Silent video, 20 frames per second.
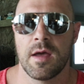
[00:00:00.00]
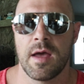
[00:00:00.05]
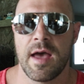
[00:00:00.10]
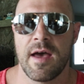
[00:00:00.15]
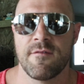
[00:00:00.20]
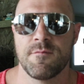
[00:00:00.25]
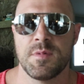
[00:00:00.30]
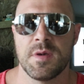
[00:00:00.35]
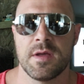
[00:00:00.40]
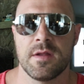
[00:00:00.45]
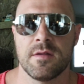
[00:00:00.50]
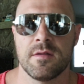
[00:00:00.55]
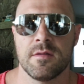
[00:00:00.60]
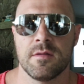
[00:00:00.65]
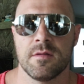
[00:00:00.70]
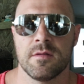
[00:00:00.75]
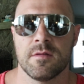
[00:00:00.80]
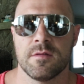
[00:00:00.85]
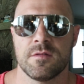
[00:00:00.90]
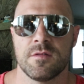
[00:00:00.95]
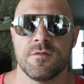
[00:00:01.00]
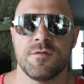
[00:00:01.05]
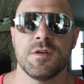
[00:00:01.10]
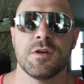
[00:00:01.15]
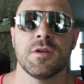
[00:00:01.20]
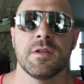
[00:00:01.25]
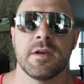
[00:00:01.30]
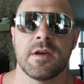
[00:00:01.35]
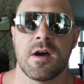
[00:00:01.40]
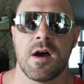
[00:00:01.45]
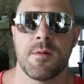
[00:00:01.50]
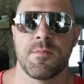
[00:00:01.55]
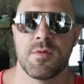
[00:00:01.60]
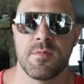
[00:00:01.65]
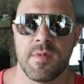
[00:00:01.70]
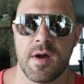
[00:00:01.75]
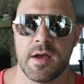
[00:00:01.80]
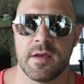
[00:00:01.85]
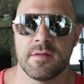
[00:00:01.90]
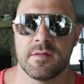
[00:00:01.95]
have been severely
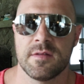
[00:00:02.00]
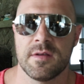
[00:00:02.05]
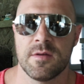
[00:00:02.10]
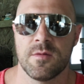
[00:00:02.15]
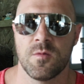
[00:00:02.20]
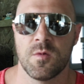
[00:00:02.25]
compromised